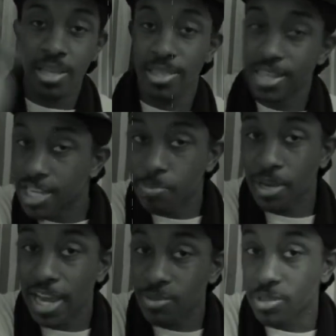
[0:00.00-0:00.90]
He
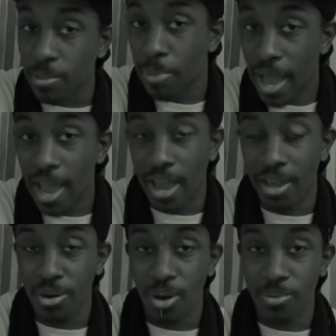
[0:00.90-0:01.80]
plays with a
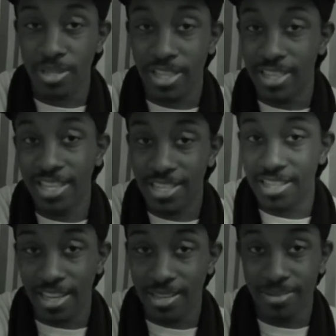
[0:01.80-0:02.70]
band. You know what I'm saying? This is
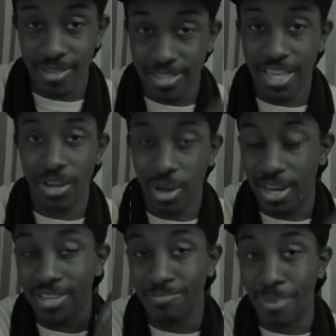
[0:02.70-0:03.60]
a singer in
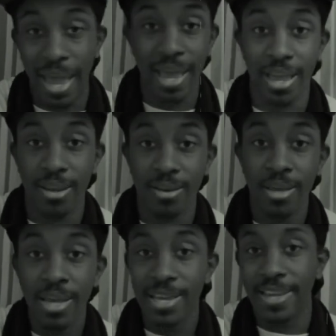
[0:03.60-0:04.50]
this band.
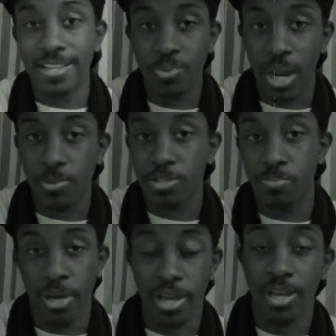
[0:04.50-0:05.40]
That's what I
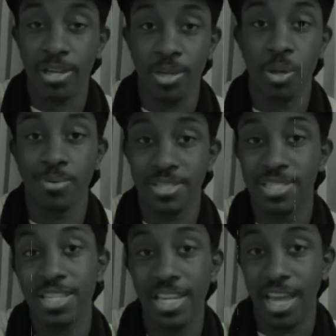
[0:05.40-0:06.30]
respect. You don't
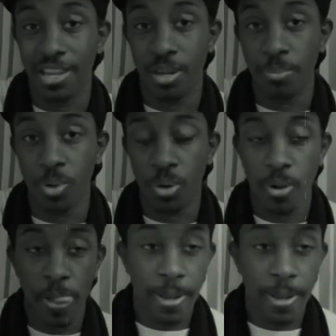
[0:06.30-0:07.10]
see that anymore.